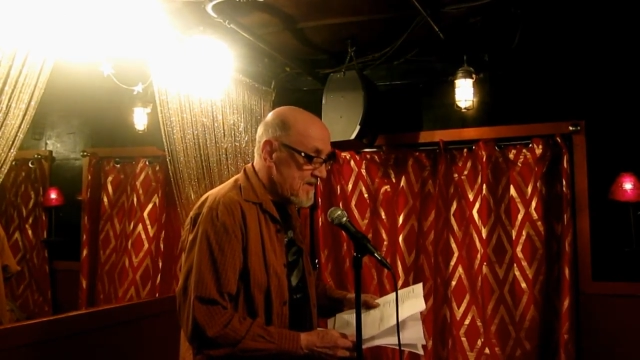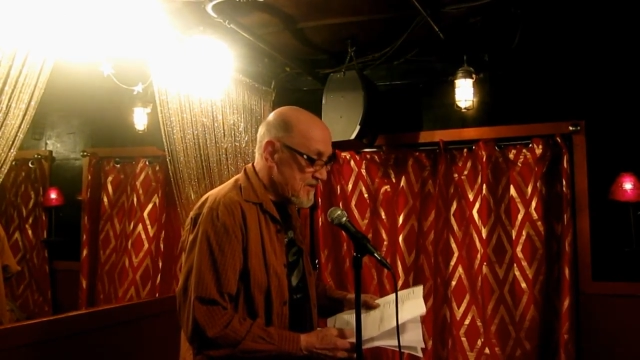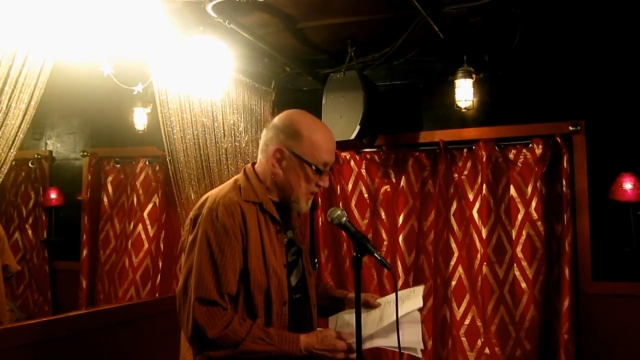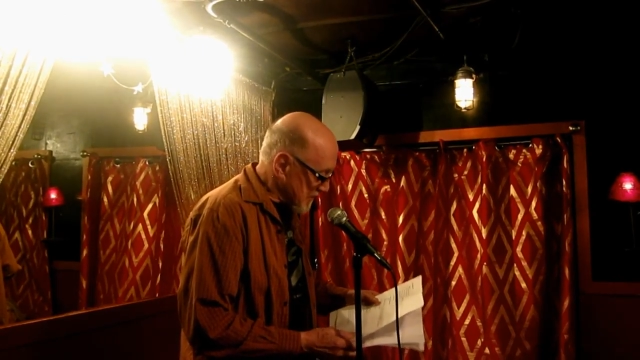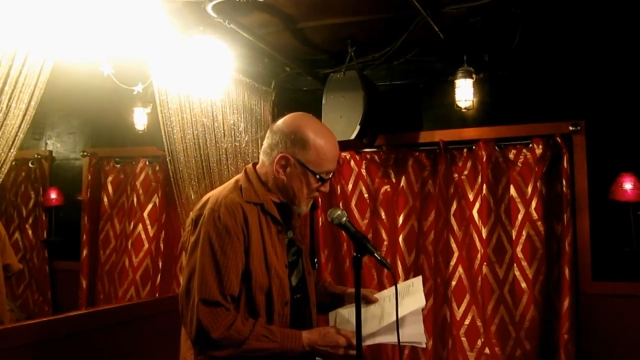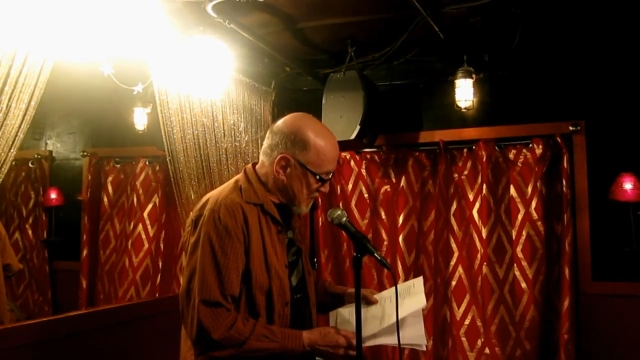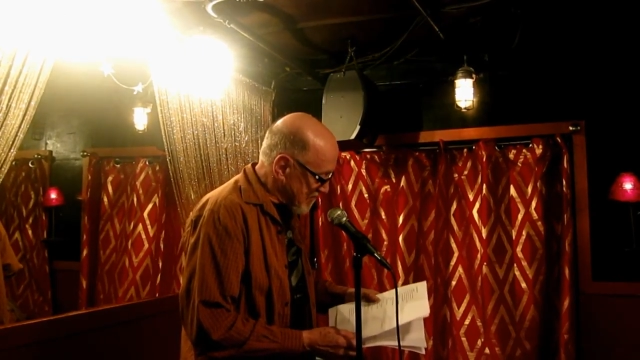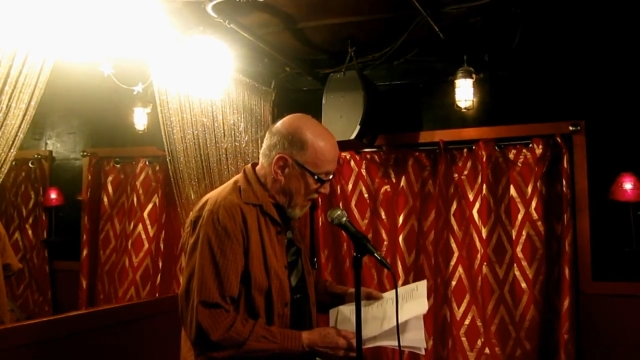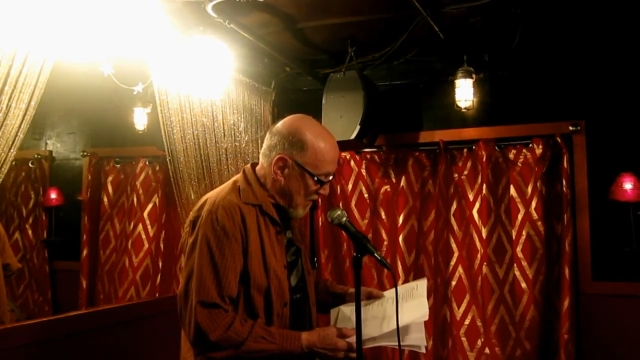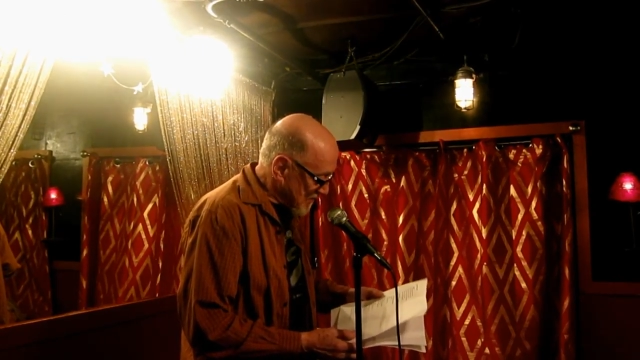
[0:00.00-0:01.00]
Jesus
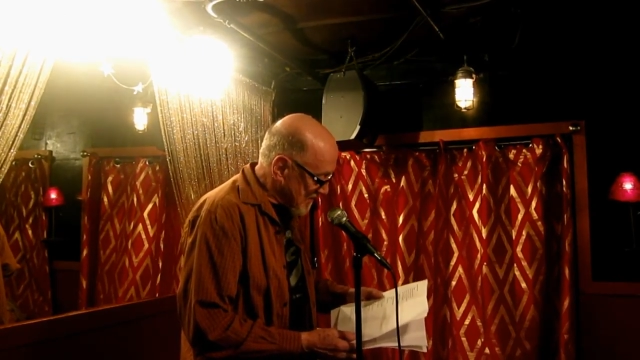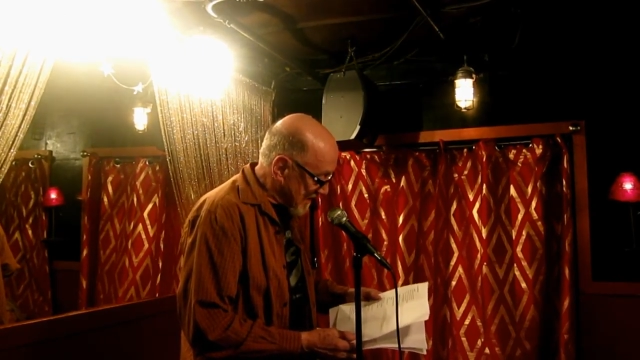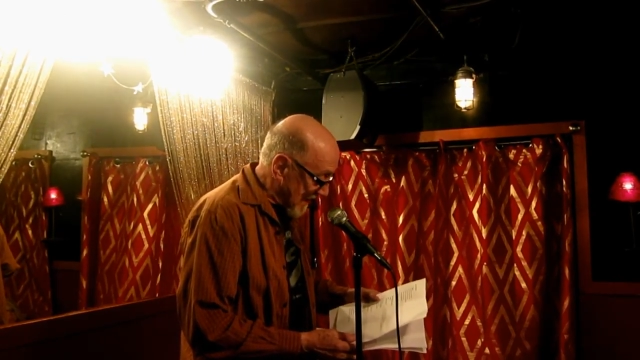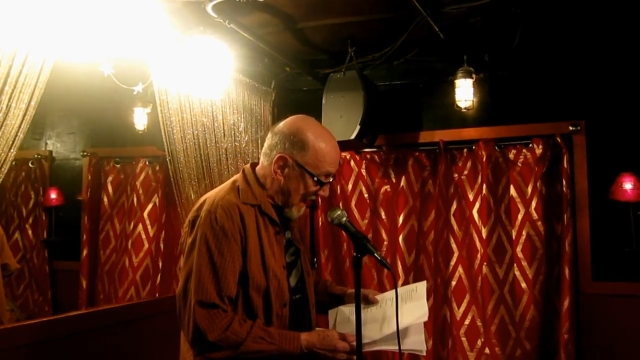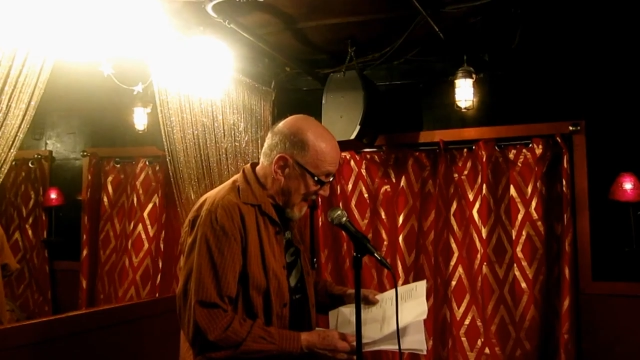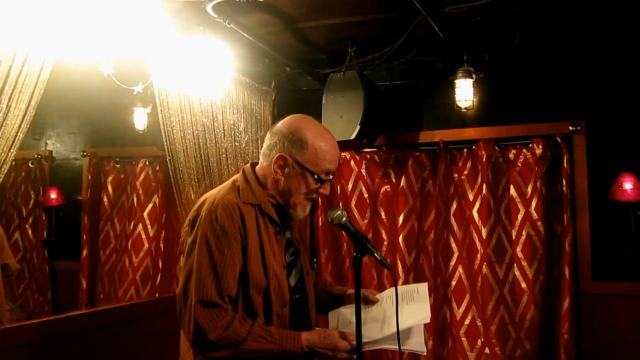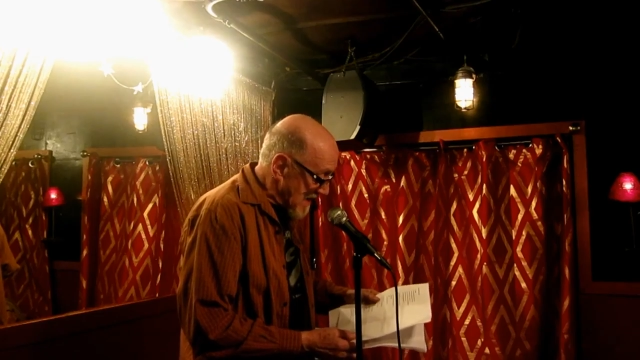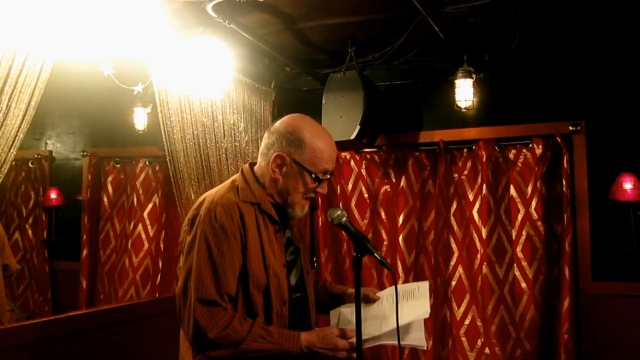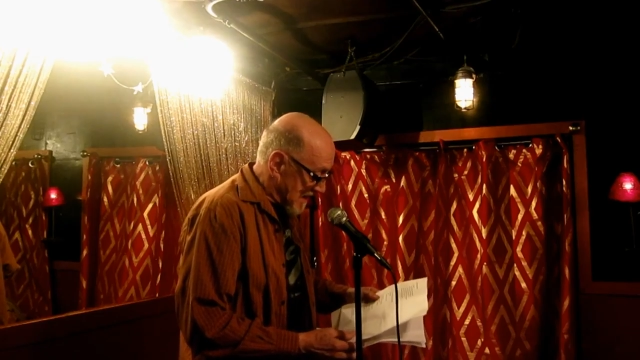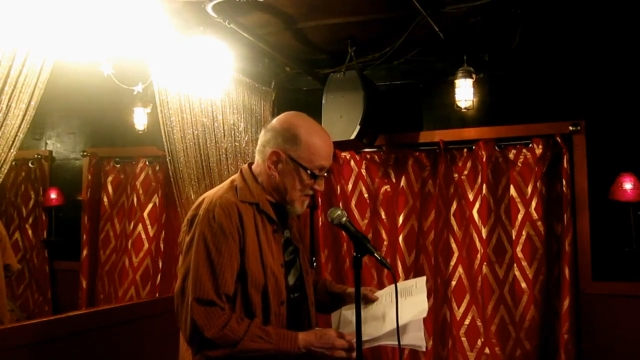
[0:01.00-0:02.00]
rose today,
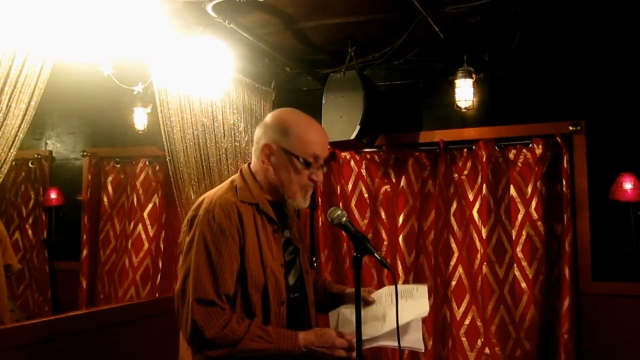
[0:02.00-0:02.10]
and the